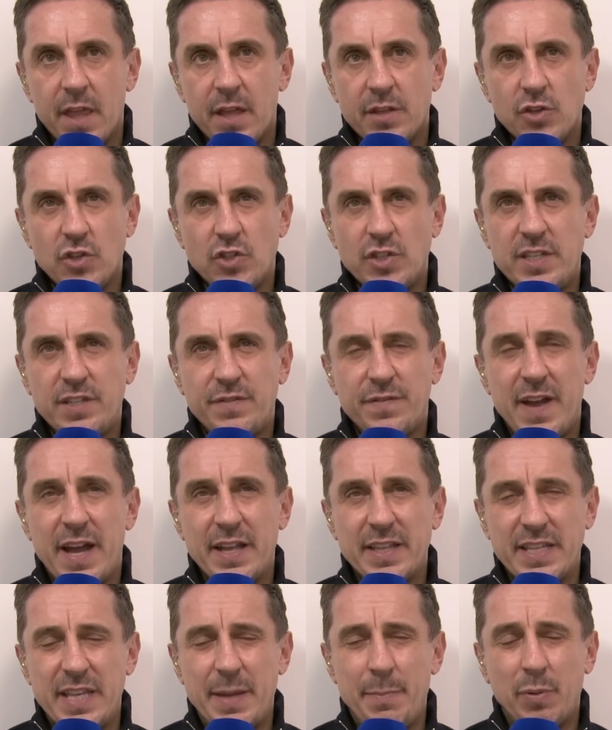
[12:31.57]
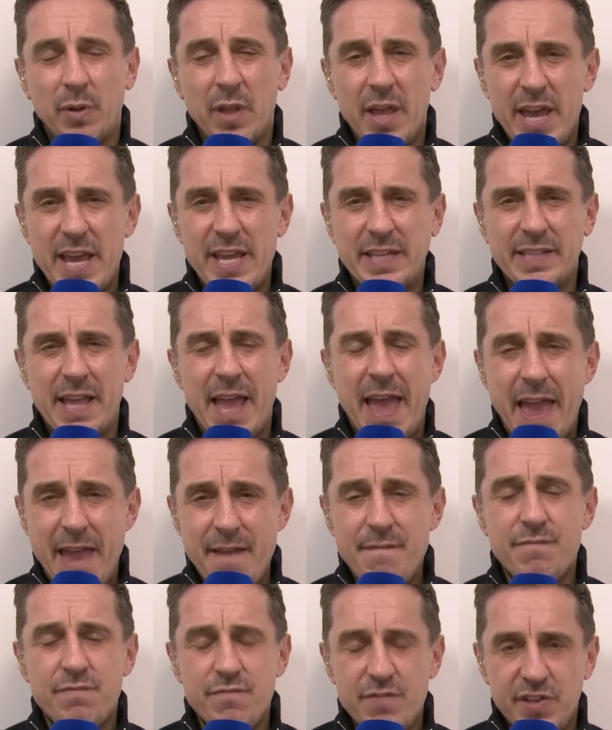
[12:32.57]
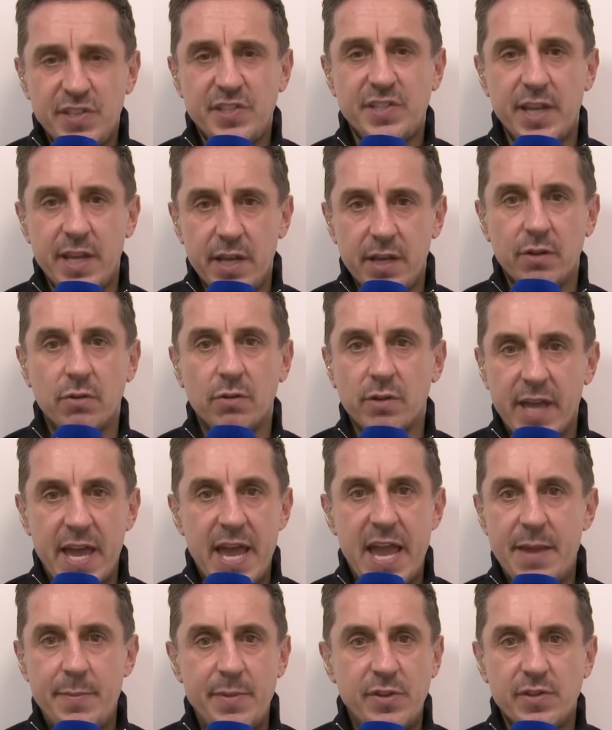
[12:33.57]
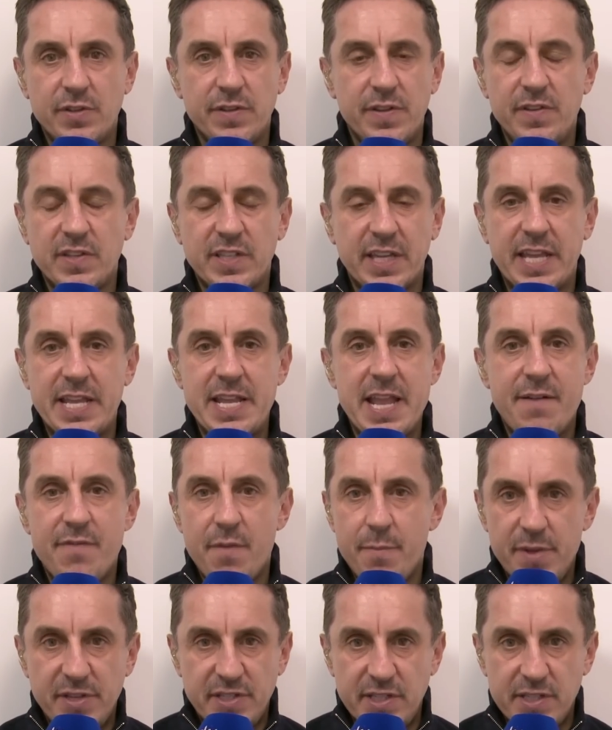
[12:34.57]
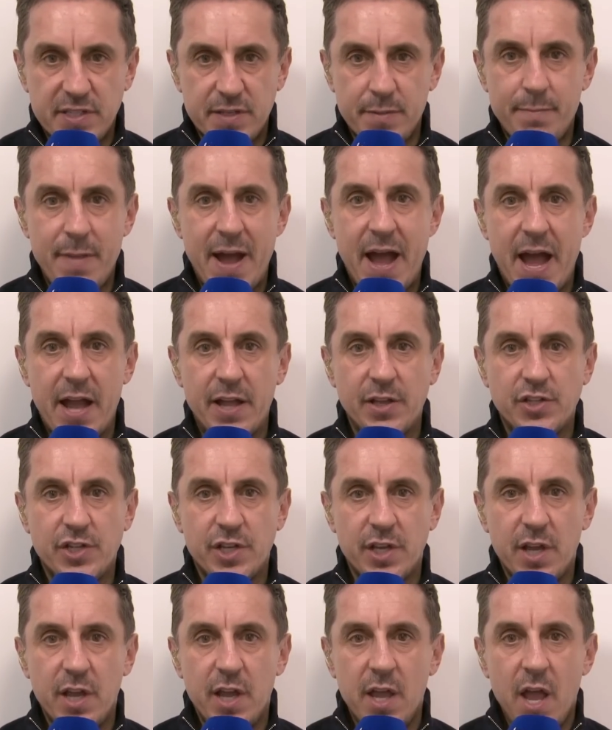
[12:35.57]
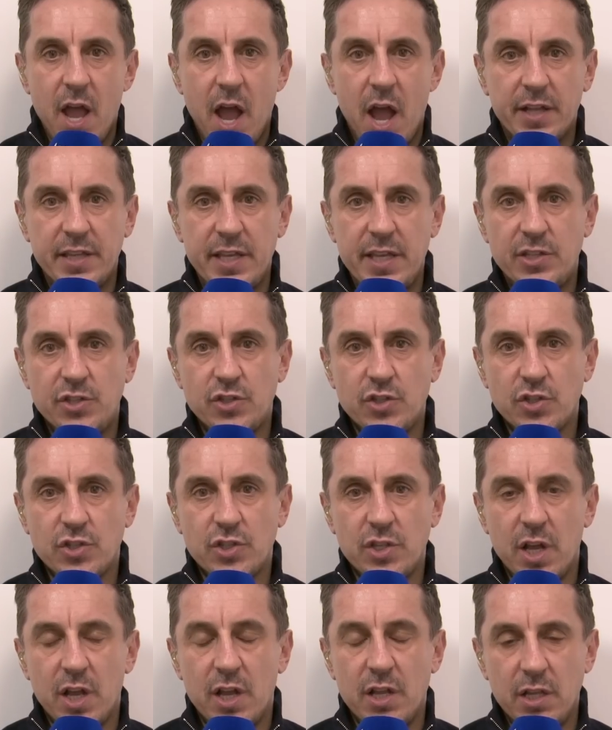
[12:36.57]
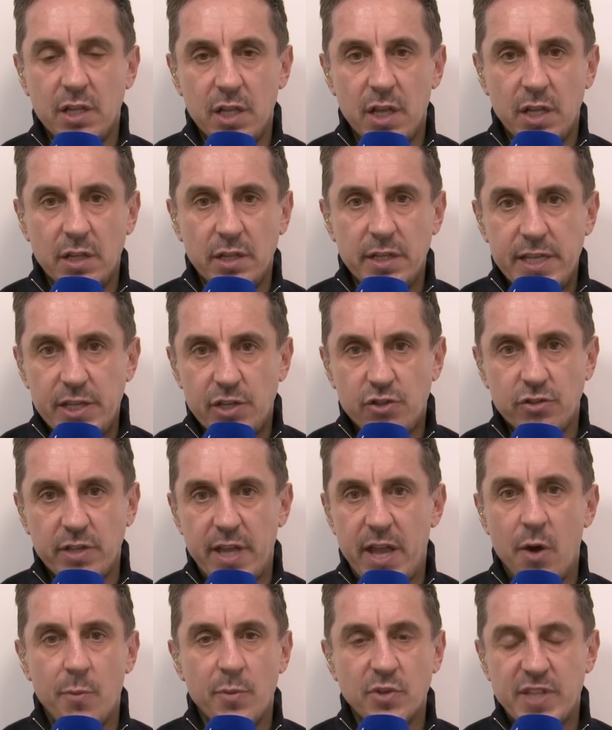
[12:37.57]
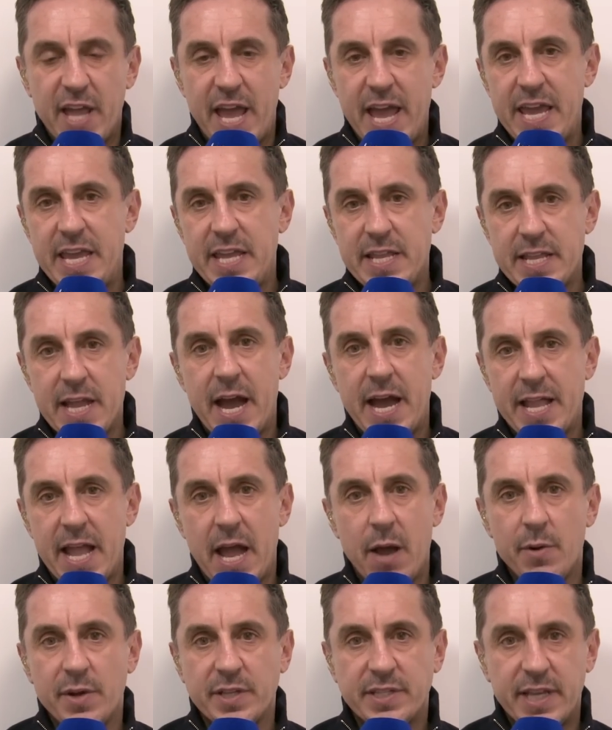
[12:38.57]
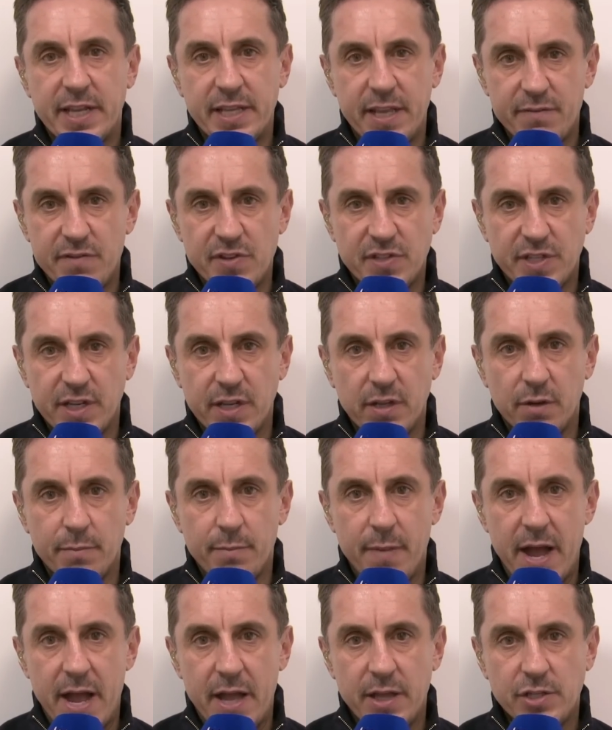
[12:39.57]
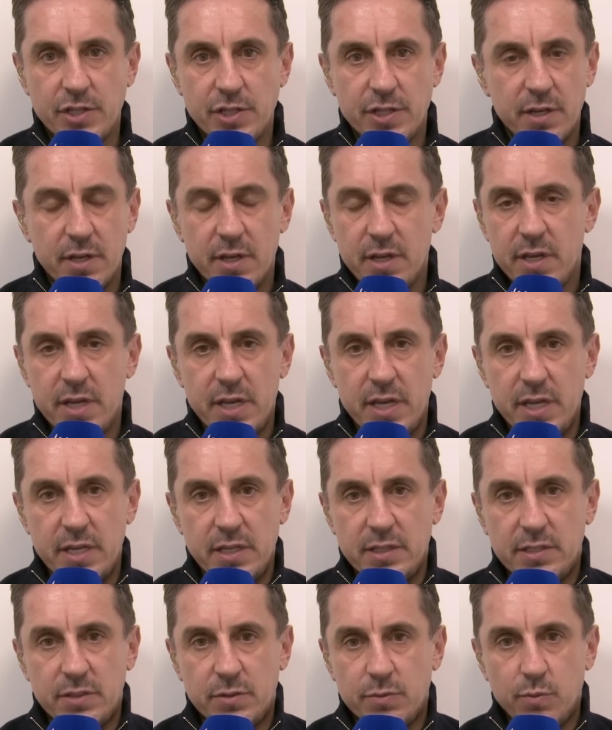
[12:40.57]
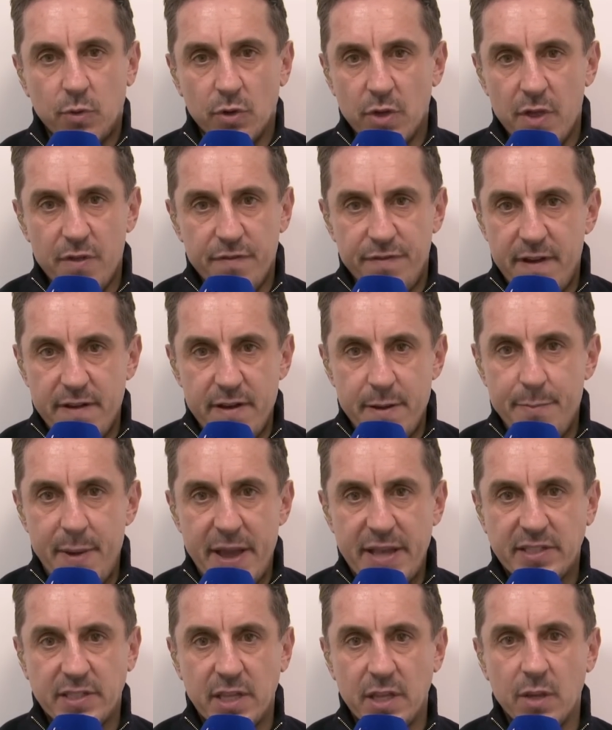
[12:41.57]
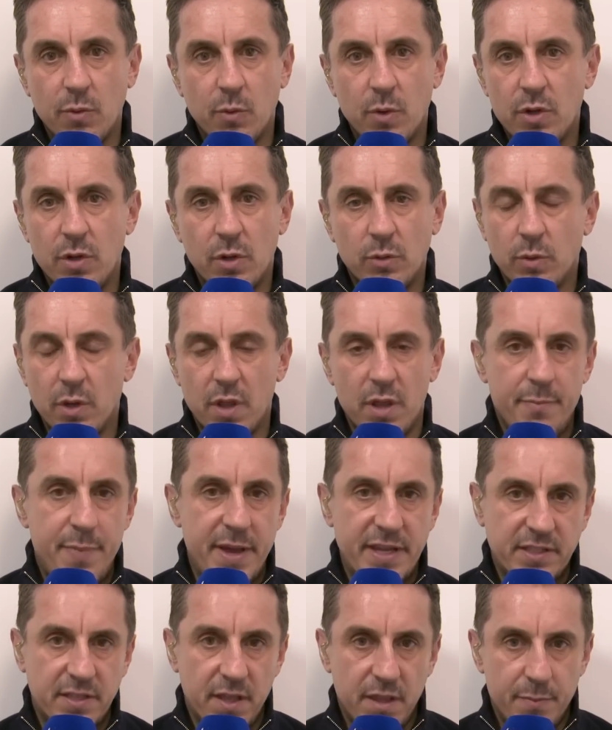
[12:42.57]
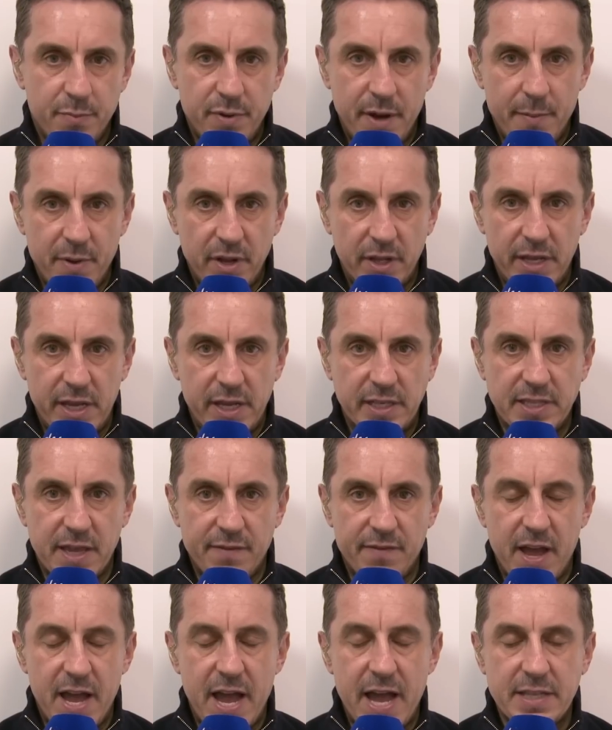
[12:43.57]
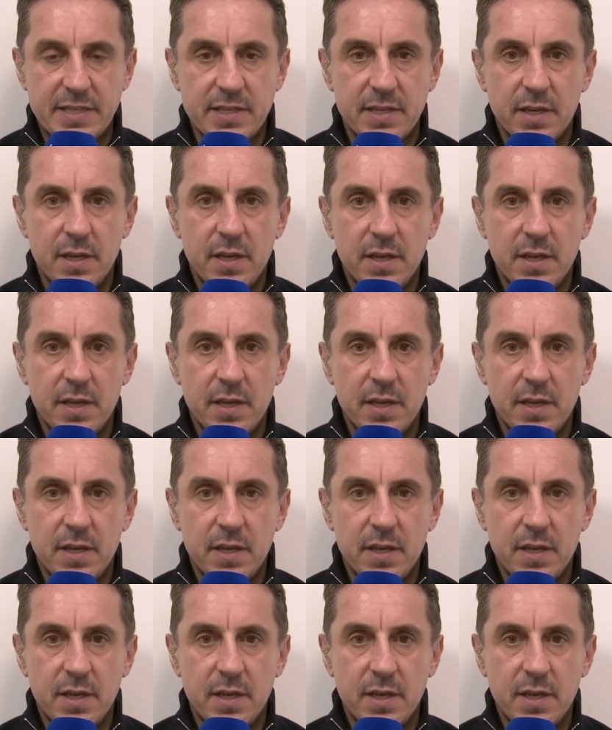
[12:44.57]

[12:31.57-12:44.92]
Just his fact he plays every single game. He just feels like he never misses a match. And he's just literally almost 8, 9 out of 10 every single match. He's one of the very best in the world, one of the best that the Premier League's ever had.